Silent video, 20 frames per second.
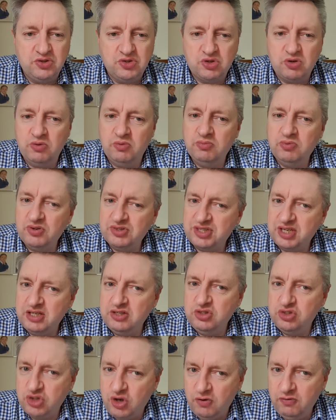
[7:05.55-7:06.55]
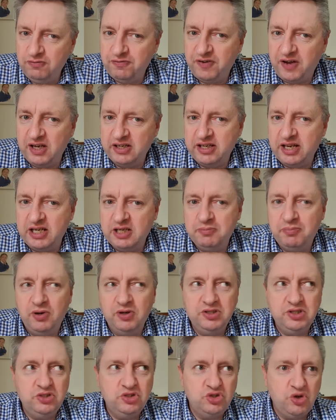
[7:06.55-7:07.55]
So I'm not saying don't find
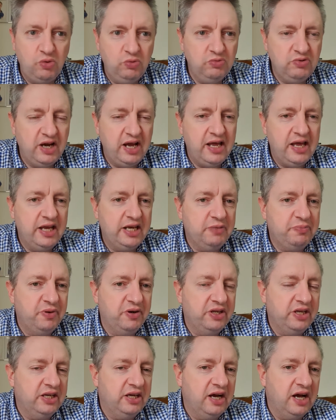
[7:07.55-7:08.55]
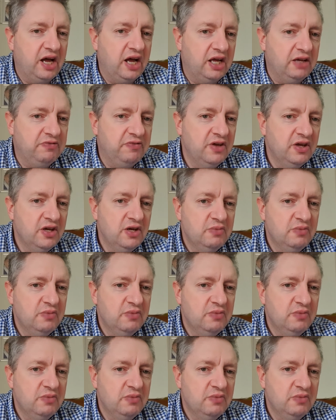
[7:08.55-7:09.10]
anybody, don't let anybody in your life,